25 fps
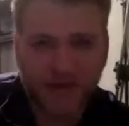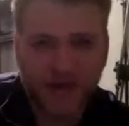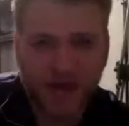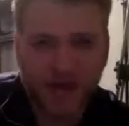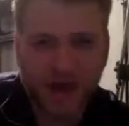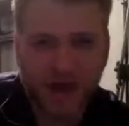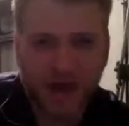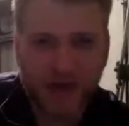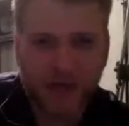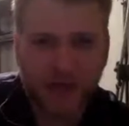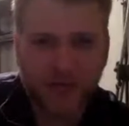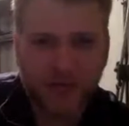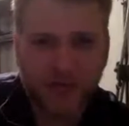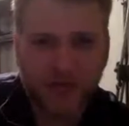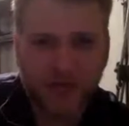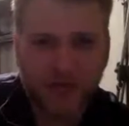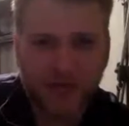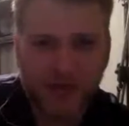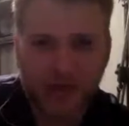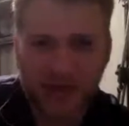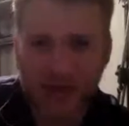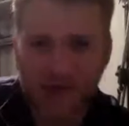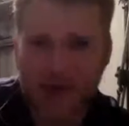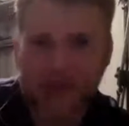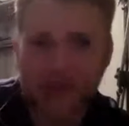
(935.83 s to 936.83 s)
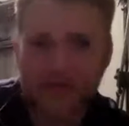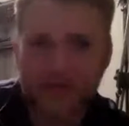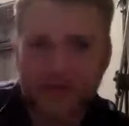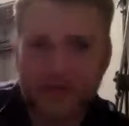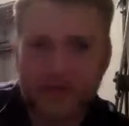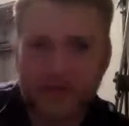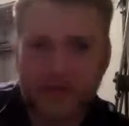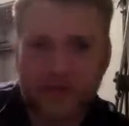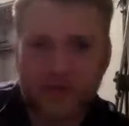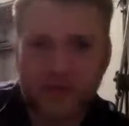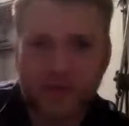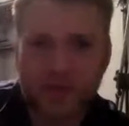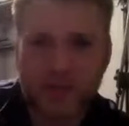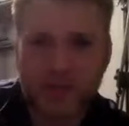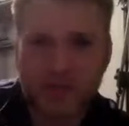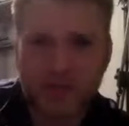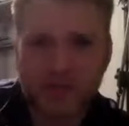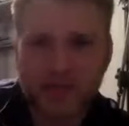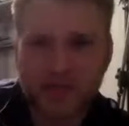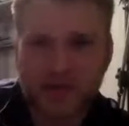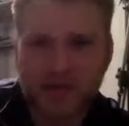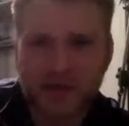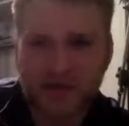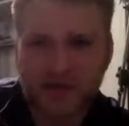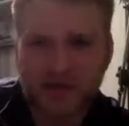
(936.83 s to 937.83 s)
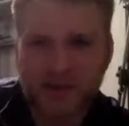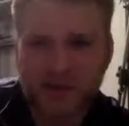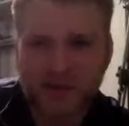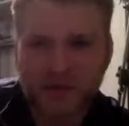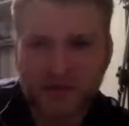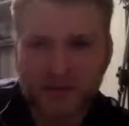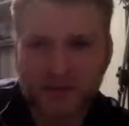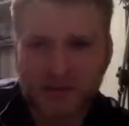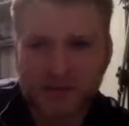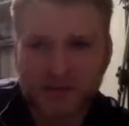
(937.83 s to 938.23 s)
How scary of a situation this is.